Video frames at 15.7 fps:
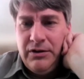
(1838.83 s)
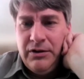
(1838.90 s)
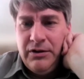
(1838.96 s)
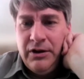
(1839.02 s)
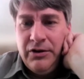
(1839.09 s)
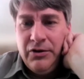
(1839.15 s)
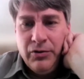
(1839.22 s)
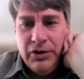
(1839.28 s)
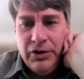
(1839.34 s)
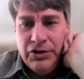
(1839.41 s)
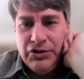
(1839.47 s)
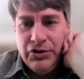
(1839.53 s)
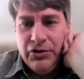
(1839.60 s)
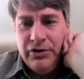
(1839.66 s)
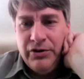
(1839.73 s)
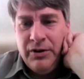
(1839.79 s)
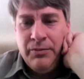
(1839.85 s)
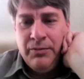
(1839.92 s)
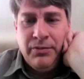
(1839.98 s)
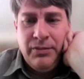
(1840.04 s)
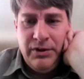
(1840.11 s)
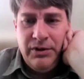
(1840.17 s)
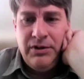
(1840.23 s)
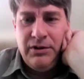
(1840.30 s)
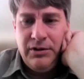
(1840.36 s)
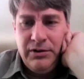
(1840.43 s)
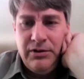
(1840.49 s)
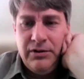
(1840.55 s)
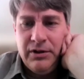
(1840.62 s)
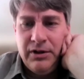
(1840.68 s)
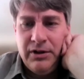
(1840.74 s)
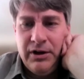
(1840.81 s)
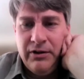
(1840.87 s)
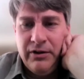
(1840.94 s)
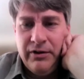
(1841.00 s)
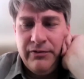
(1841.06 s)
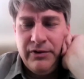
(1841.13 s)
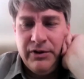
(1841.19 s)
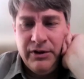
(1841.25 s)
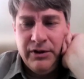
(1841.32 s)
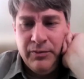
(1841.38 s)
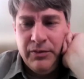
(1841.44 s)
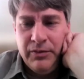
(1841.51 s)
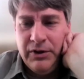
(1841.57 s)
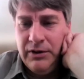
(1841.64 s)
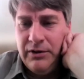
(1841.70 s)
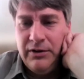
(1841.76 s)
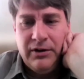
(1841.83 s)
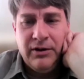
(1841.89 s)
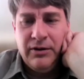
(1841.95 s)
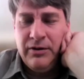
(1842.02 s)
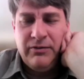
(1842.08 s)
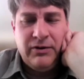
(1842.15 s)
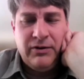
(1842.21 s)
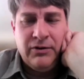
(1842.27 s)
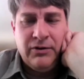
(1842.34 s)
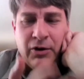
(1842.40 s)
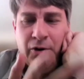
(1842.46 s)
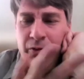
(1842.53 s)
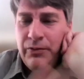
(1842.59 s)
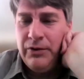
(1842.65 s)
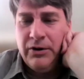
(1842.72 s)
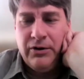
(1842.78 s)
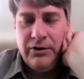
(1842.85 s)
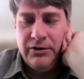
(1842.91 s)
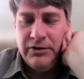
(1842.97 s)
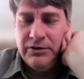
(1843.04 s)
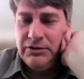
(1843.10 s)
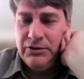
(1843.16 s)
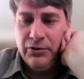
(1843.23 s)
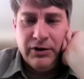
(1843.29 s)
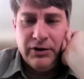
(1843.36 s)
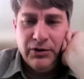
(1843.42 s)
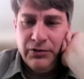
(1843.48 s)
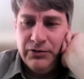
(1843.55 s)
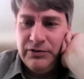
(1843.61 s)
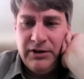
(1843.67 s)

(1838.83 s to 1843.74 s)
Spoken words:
had to reassure them that I loved them, and you know how this story goes.